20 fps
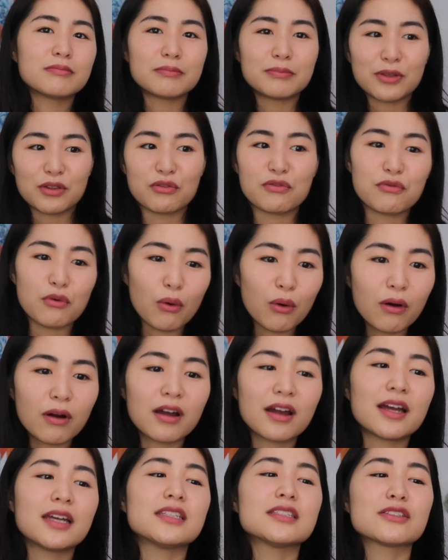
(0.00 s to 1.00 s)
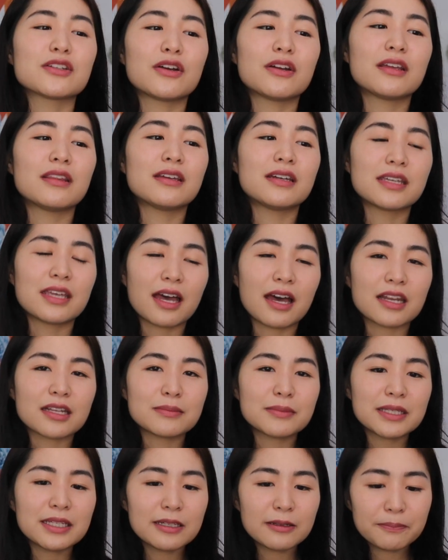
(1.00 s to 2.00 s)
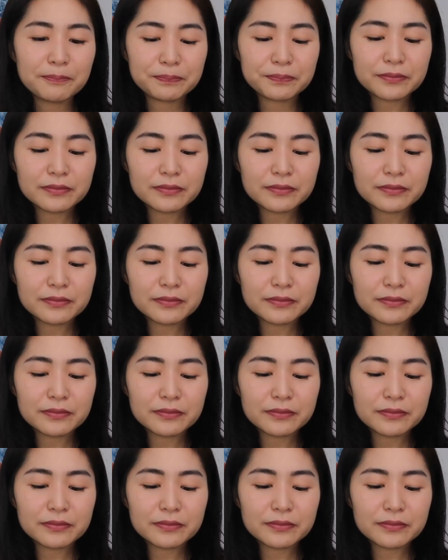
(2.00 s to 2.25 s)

before I started the academy.